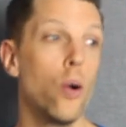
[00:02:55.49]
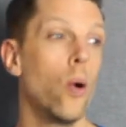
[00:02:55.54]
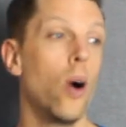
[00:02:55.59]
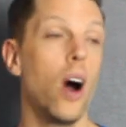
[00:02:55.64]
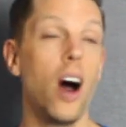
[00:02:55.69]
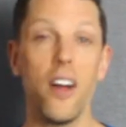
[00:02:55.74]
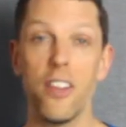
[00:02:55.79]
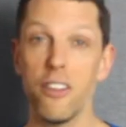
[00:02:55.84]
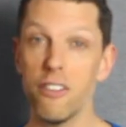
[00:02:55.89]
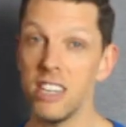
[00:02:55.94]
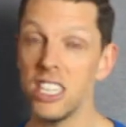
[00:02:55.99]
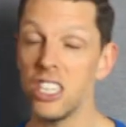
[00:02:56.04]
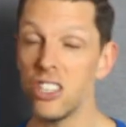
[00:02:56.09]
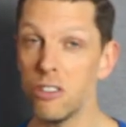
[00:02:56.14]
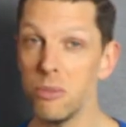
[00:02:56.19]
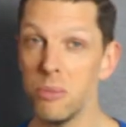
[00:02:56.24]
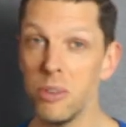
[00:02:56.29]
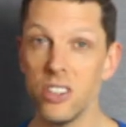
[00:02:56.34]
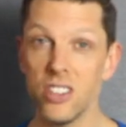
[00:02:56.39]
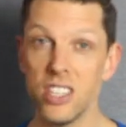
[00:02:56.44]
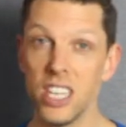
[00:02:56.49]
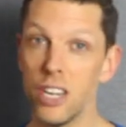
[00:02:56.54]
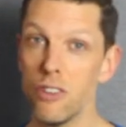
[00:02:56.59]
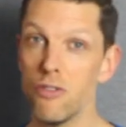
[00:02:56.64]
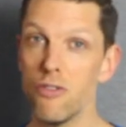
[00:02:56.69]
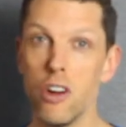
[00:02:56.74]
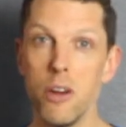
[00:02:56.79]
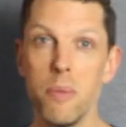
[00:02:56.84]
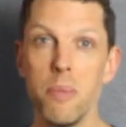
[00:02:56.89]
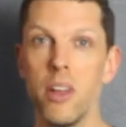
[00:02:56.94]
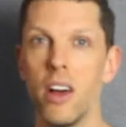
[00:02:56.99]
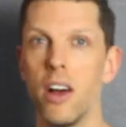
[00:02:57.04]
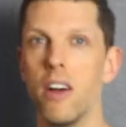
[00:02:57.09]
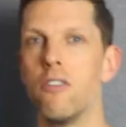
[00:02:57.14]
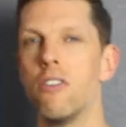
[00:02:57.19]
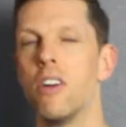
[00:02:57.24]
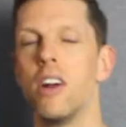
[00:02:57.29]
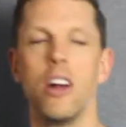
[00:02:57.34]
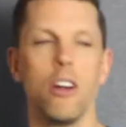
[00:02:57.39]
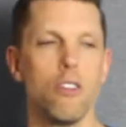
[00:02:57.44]
or other instruments in the room that
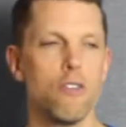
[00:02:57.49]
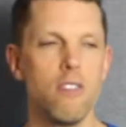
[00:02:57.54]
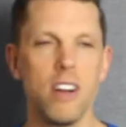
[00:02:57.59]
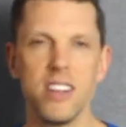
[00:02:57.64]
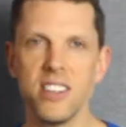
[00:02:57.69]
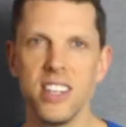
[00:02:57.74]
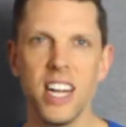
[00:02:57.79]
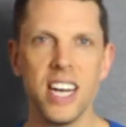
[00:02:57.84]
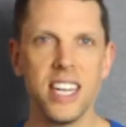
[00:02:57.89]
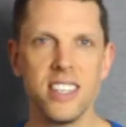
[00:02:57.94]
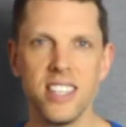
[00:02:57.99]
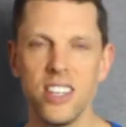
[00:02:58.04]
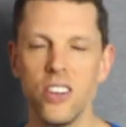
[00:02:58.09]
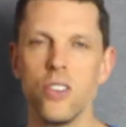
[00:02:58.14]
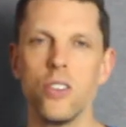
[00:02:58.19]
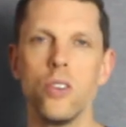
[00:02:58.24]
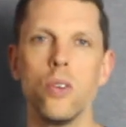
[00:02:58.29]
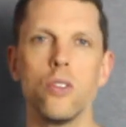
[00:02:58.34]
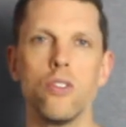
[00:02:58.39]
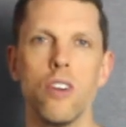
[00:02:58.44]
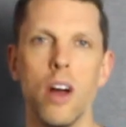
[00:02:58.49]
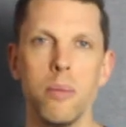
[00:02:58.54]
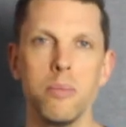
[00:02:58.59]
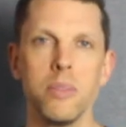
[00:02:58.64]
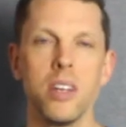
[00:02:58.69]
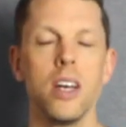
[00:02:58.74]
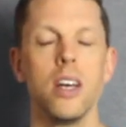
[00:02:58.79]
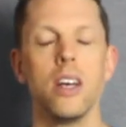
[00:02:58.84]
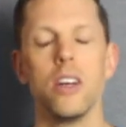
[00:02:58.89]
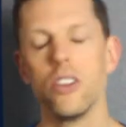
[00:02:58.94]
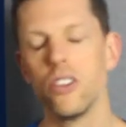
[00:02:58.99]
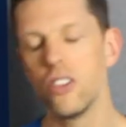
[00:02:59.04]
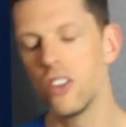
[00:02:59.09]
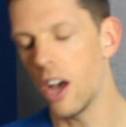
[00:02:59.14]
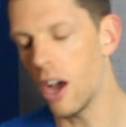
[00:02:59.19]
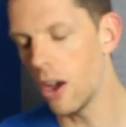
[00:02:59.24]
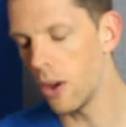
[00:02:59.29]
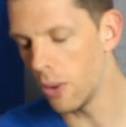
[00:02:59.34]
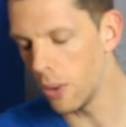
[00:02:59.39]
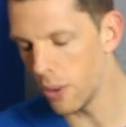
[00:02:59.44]
are resonating on your drums.
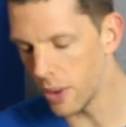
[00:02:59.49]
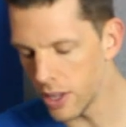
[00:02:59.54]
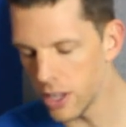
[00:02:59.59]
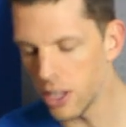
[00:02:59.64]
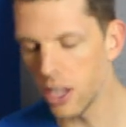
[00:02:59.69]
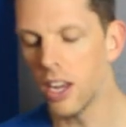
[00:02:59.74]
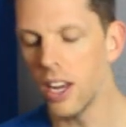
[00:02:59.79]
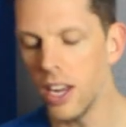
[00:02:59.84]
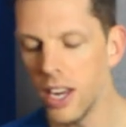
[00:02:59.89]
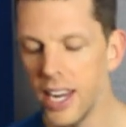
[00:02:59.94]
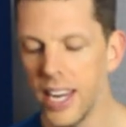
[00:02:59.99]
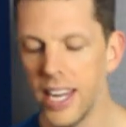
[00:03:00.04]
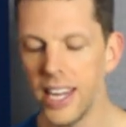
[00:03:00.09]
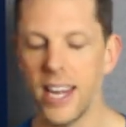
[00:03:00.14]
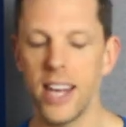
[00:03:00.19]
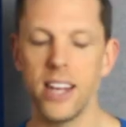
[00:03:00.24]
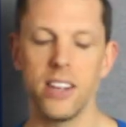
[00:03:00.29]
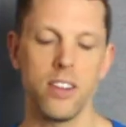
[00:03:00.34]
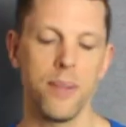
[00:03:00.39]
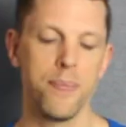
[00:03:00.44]
So you're going to need it.